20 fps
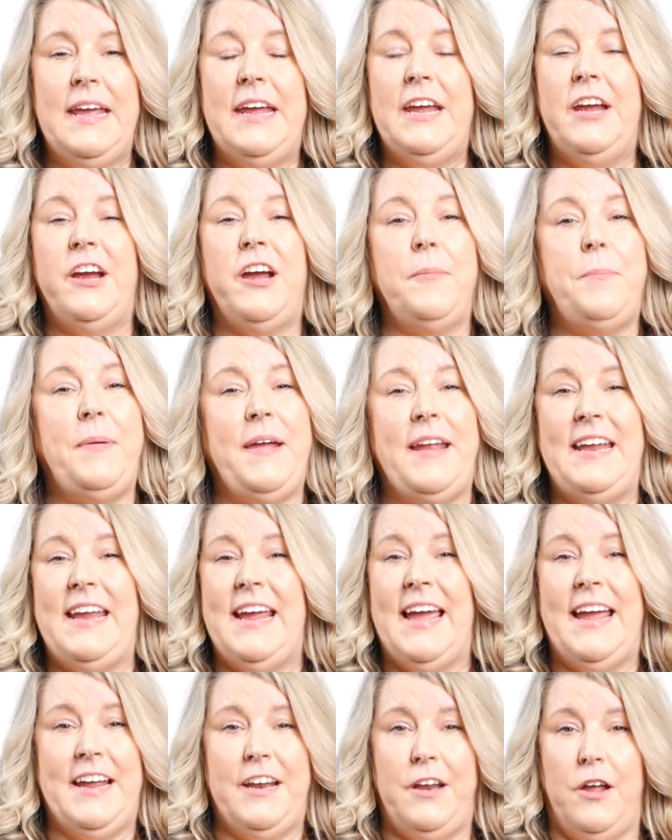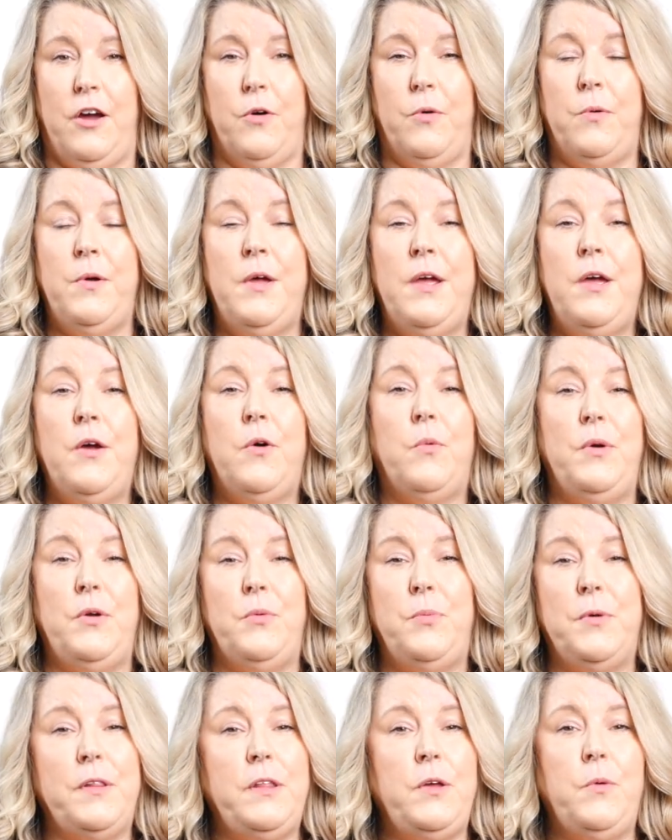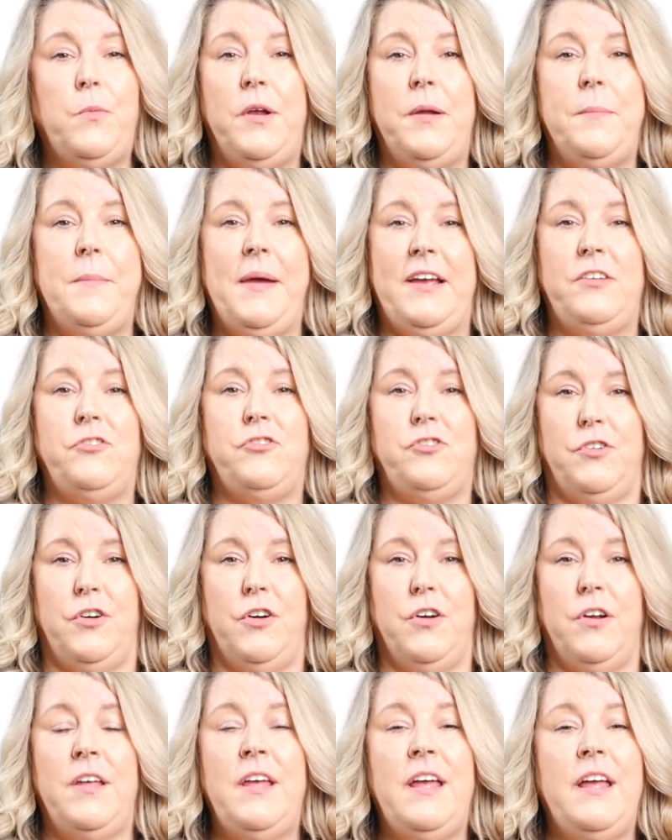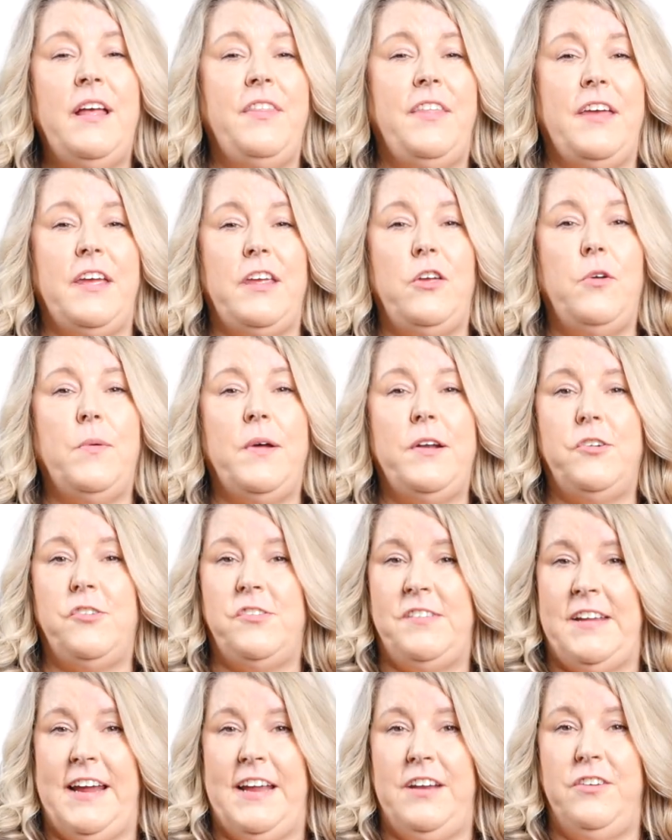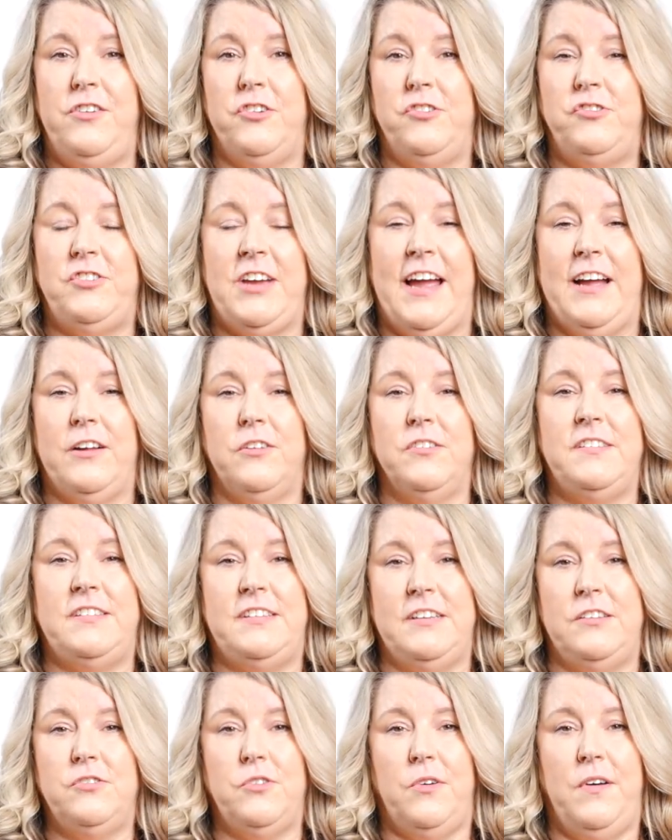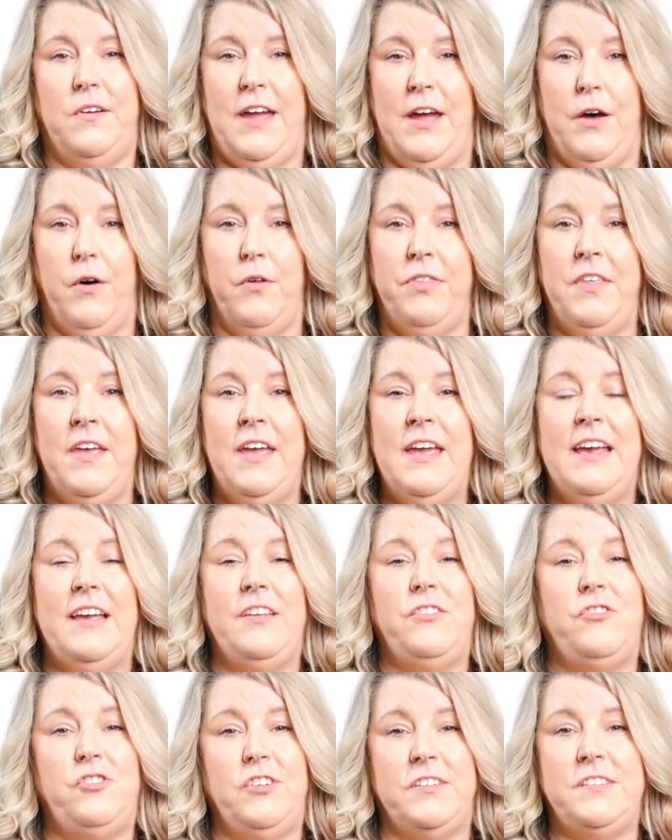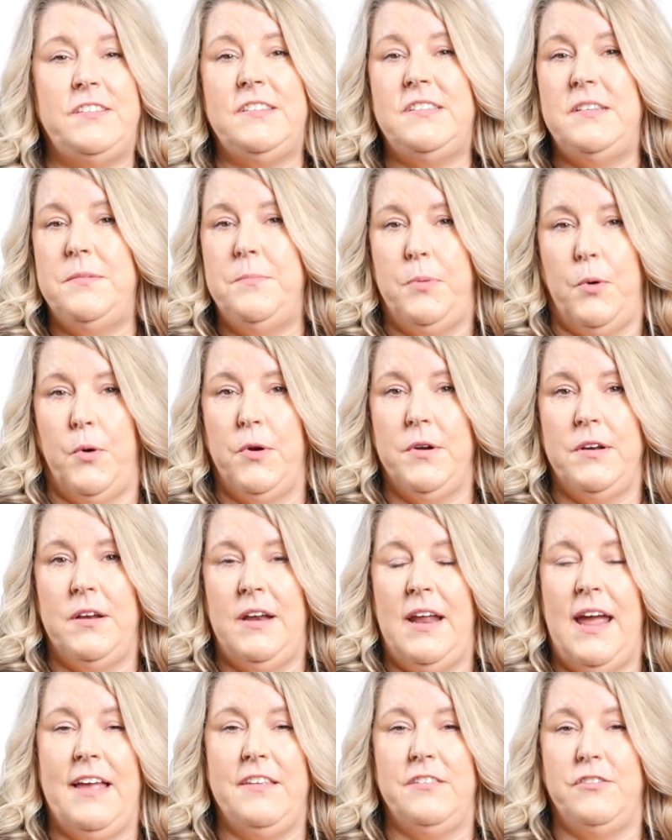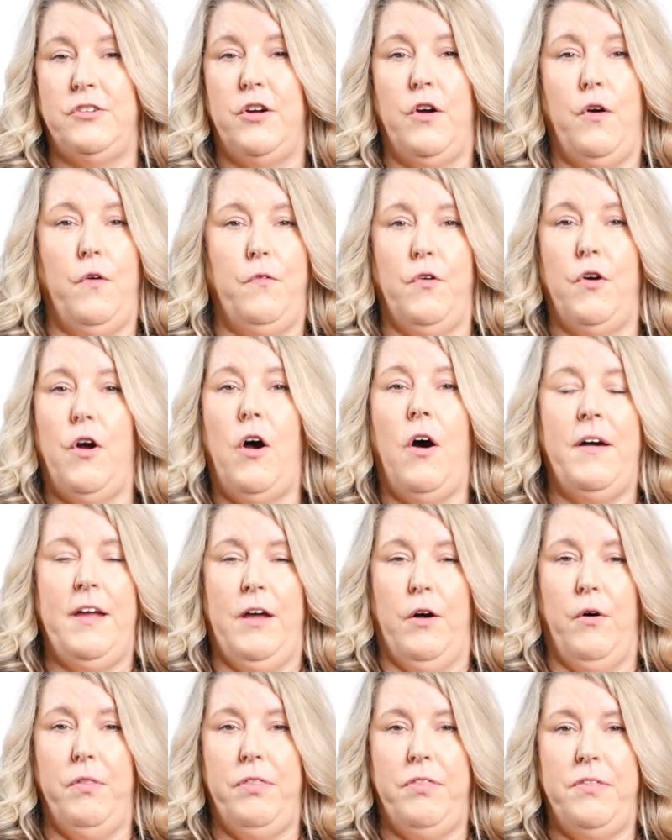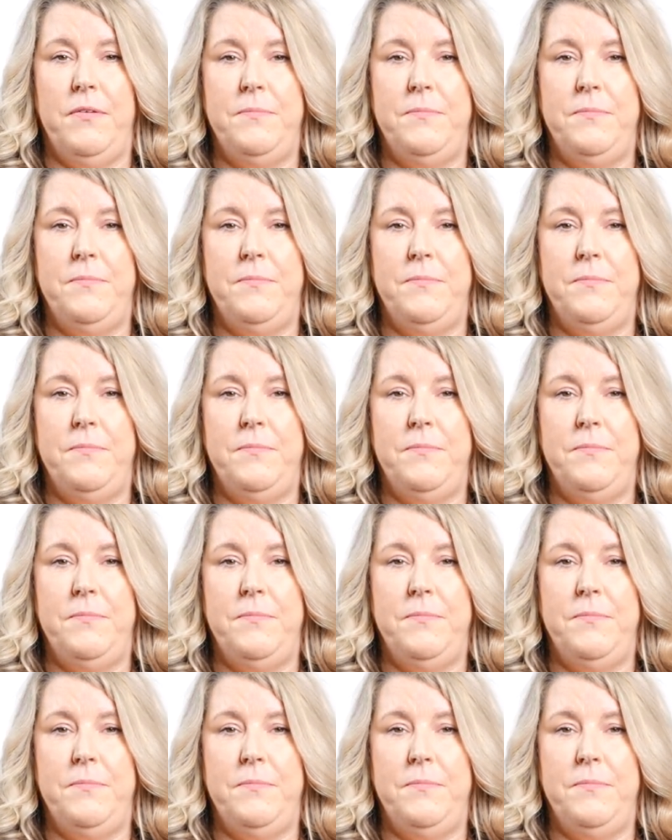Here at PDAO, we really want to make sure that you understand your child's dental health is just as important as their overall health.